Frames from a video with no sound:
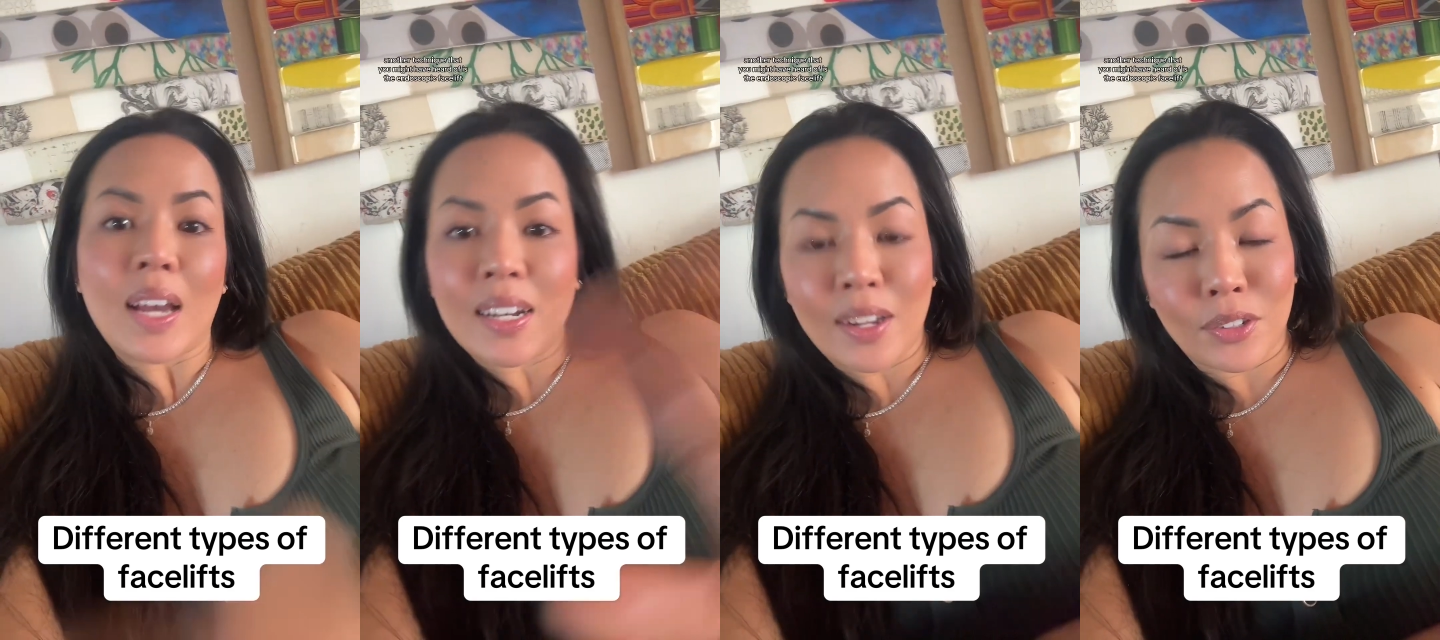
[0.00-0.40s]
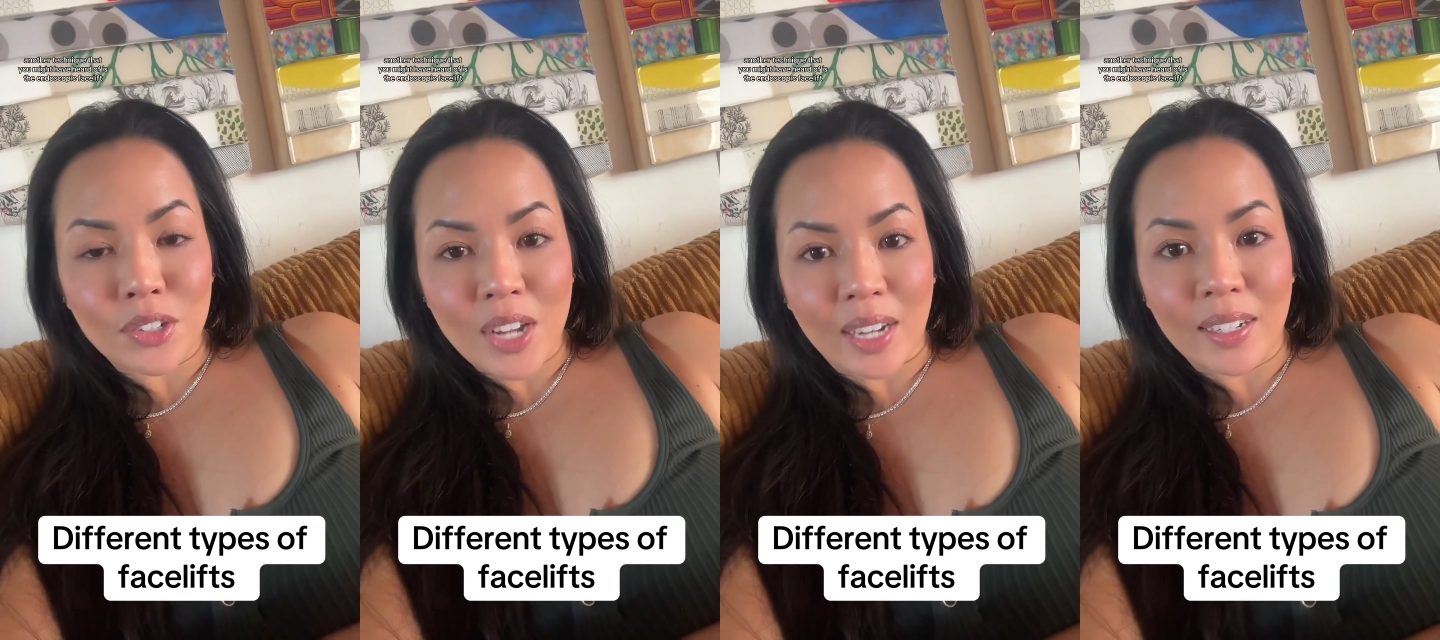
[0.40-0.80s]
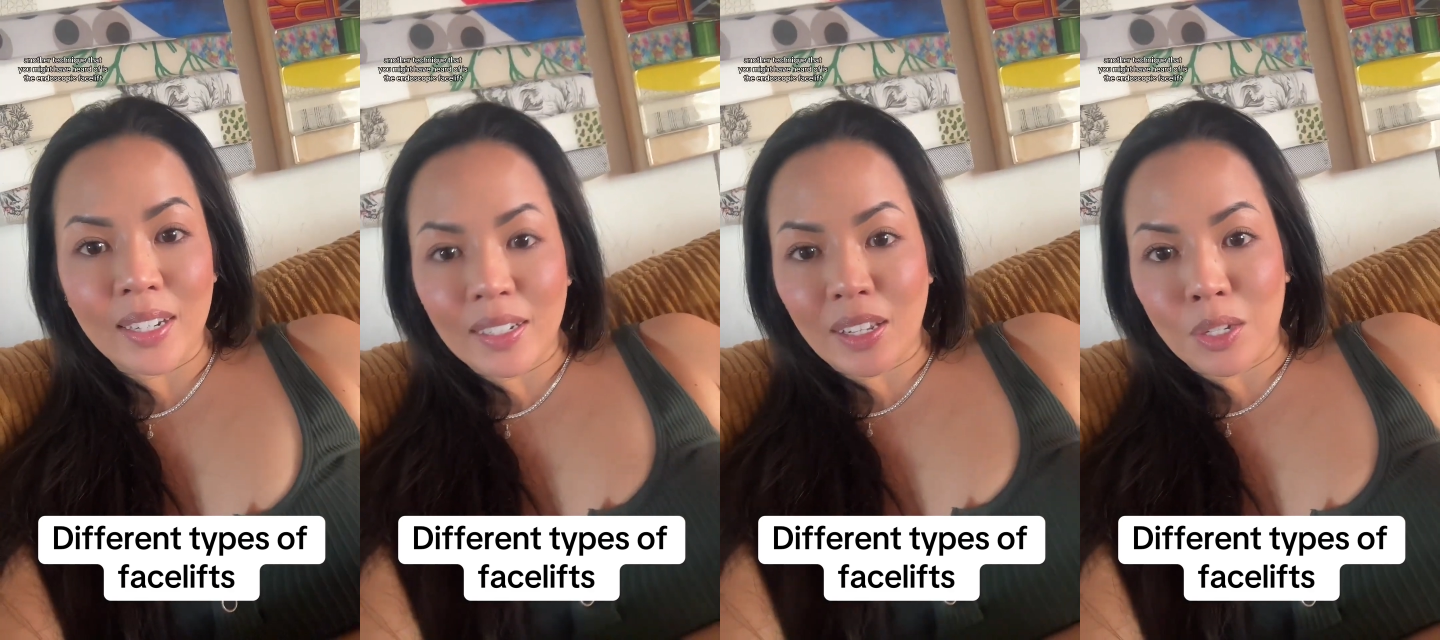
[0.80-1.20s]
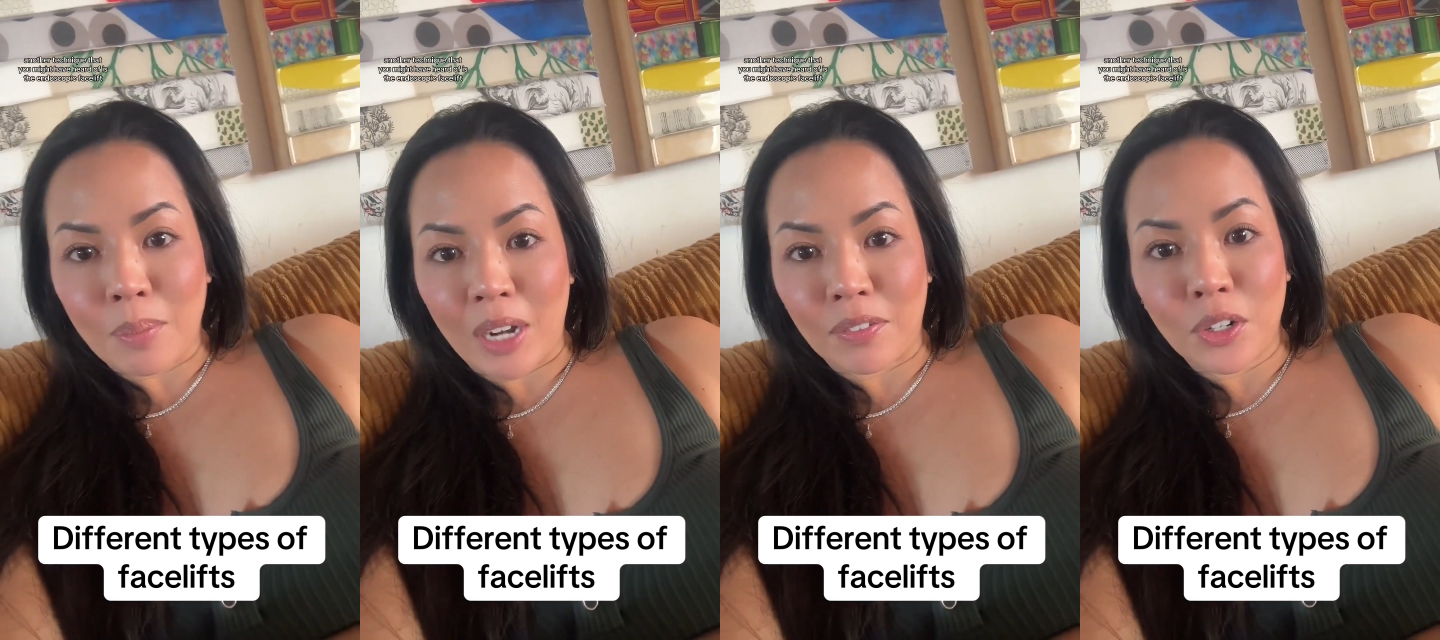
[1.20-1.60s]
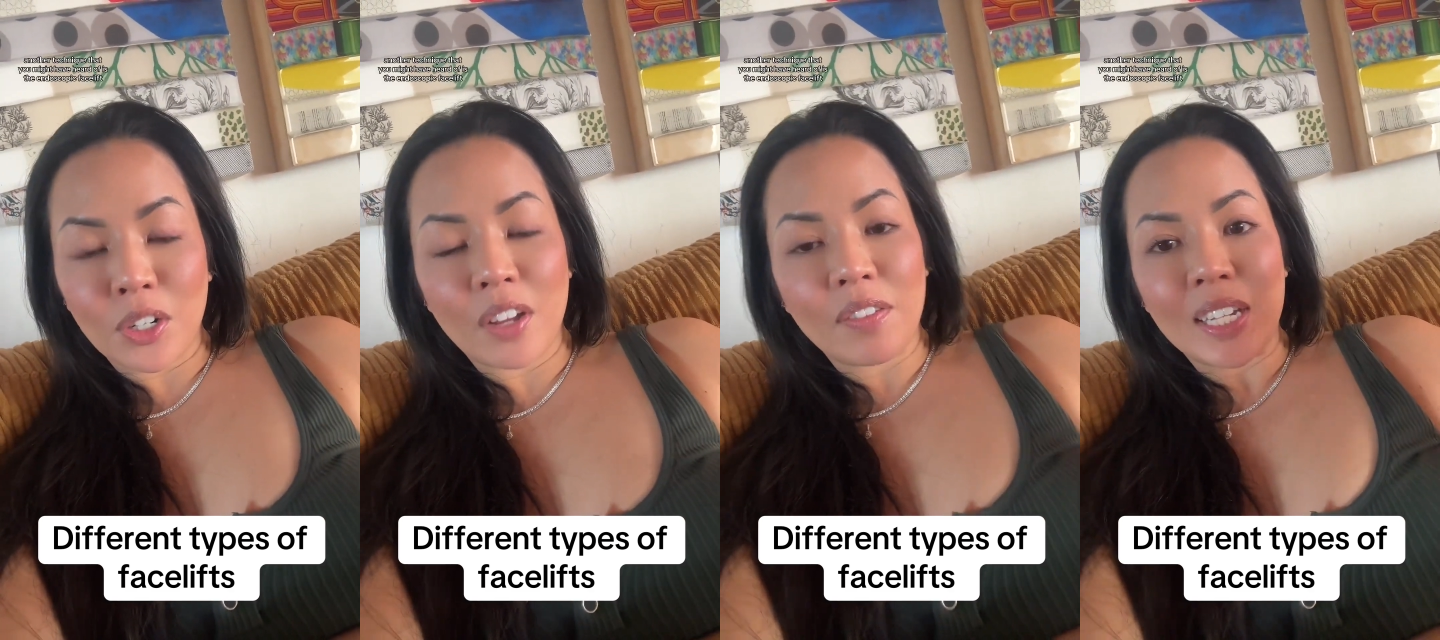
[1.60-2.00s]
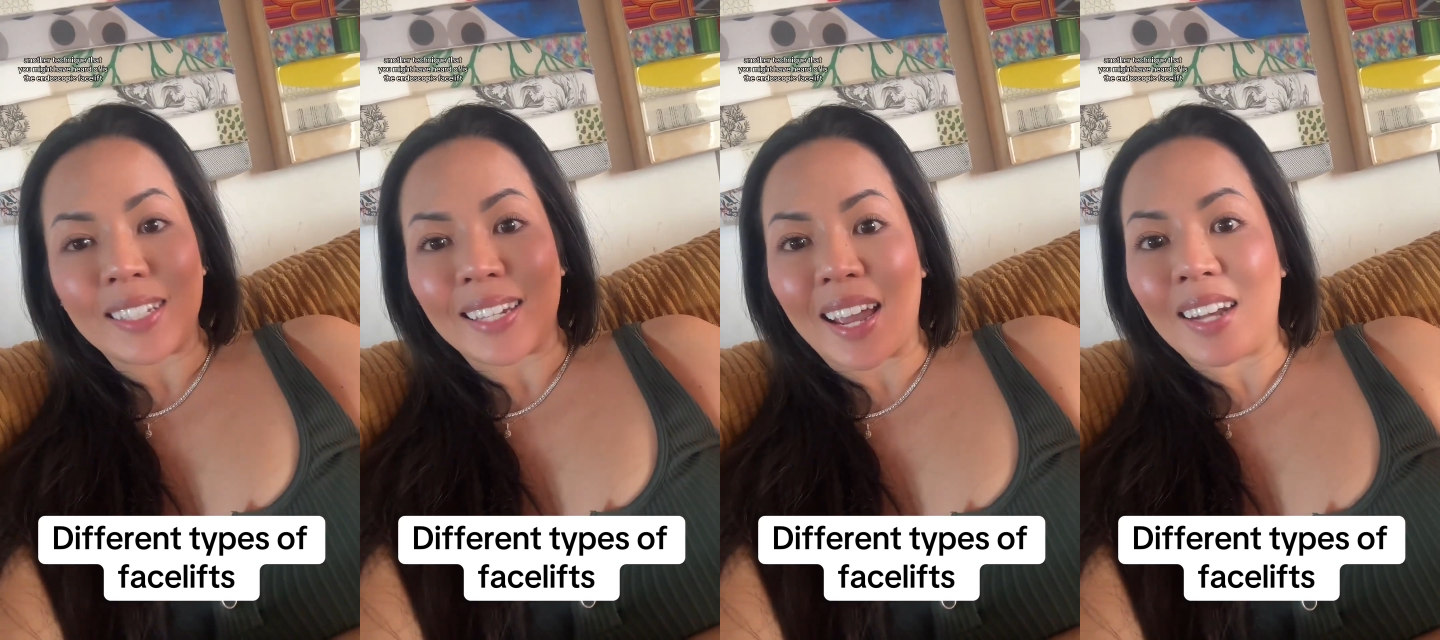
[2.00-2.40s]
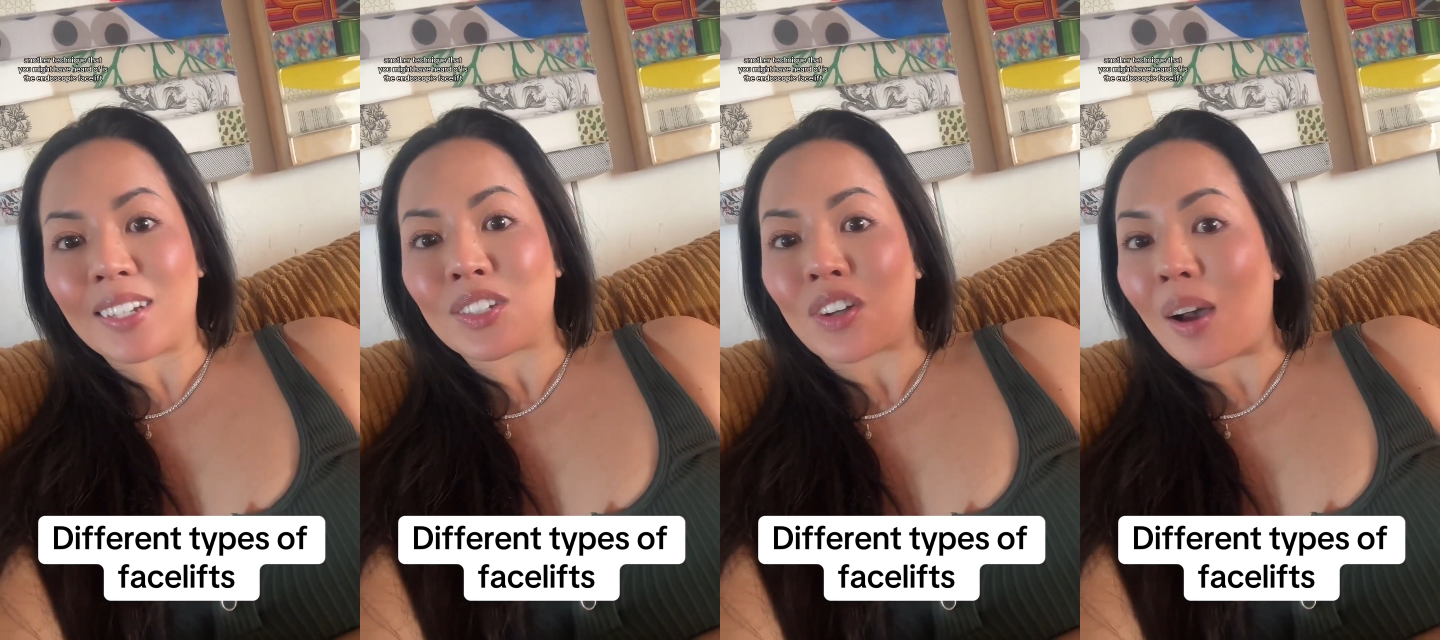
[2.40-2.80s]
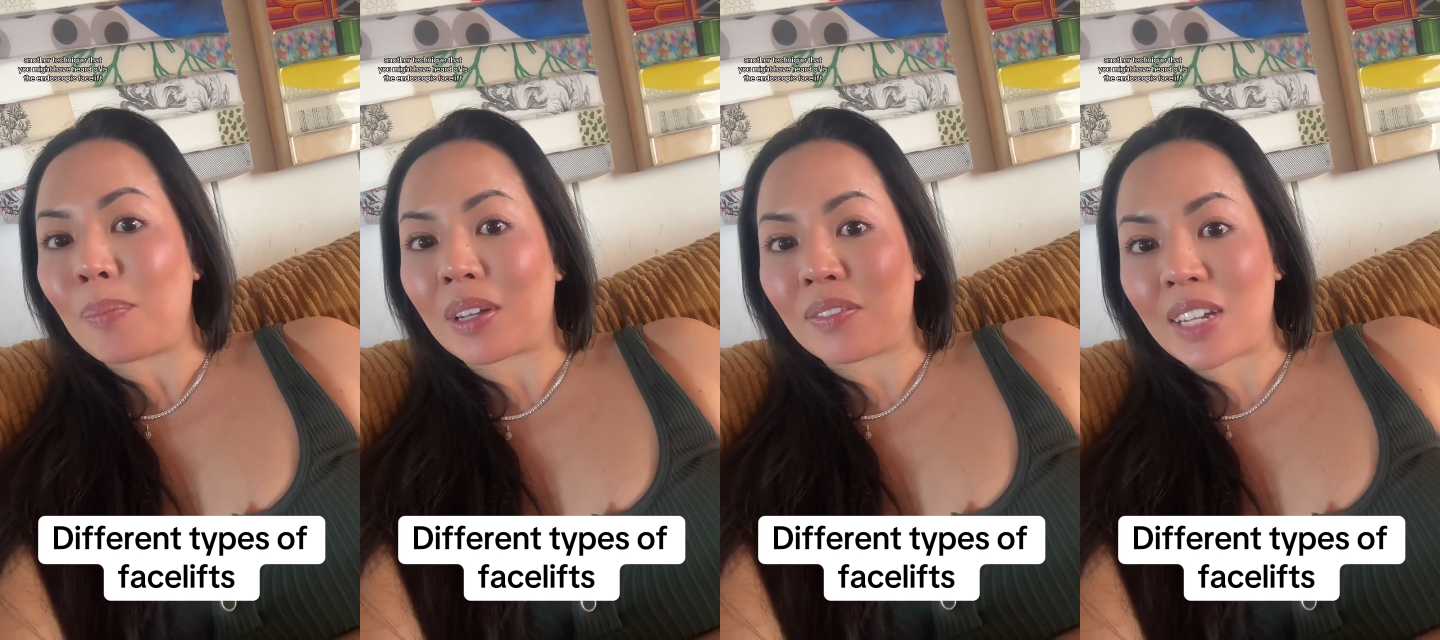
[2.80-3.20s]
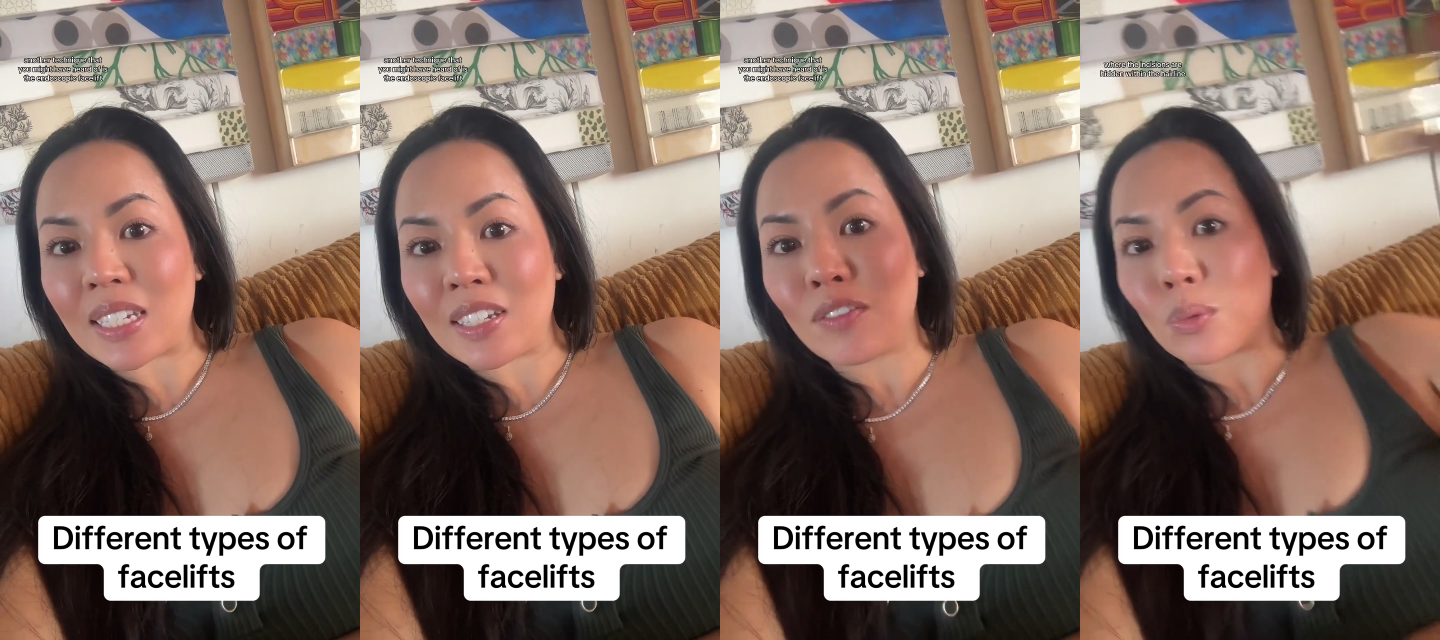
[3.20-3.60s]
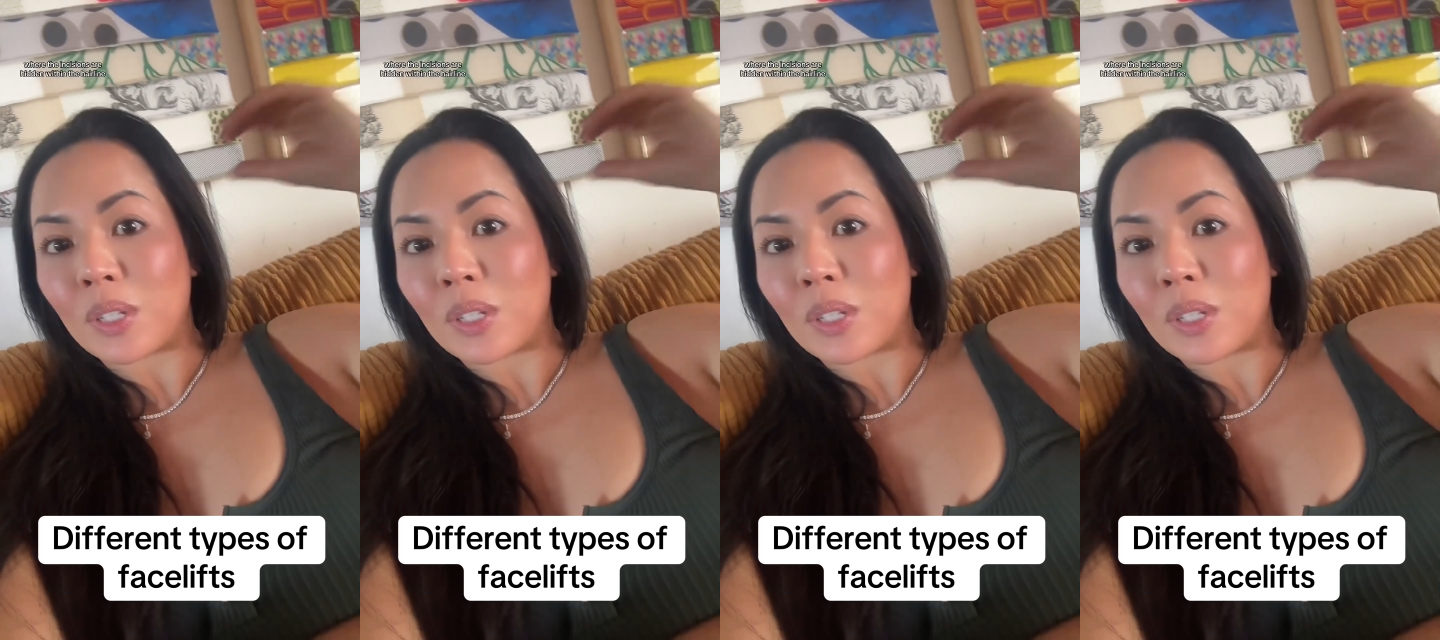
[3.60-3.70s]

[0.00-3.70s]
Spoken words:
Another technique that you might have heard of is the endoscopic facelift,